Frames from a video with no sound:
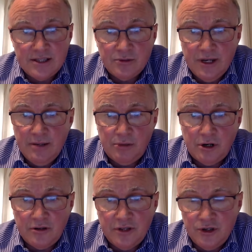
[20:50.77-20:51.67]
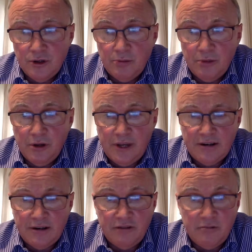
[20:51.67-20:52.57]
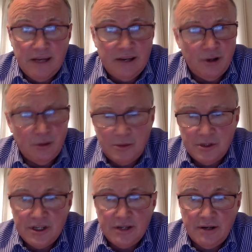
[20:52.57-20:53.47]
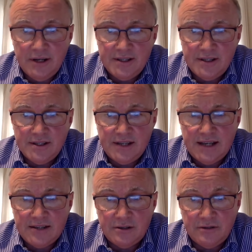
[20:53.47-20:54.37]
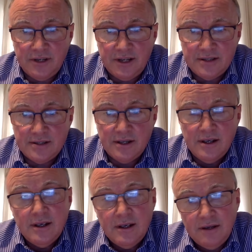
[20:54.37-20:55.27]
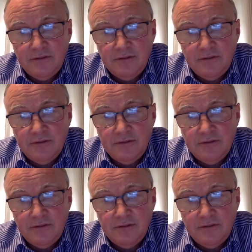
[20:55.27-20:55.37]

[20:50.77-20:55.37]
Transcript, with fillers: that's really important that you don't blow that off melanoma particularly is a disaster if it gets